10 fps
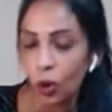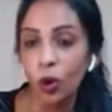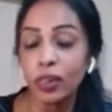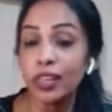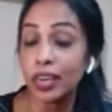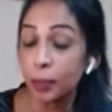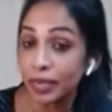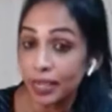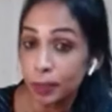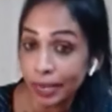all the
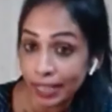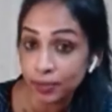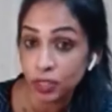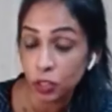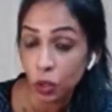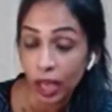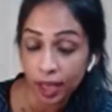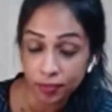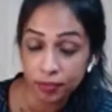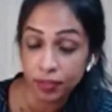limiting beliefs that you
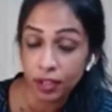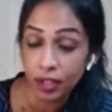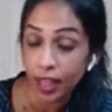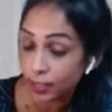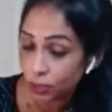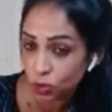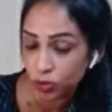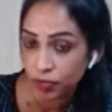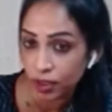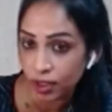have had so
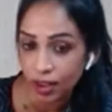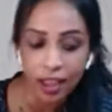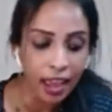far.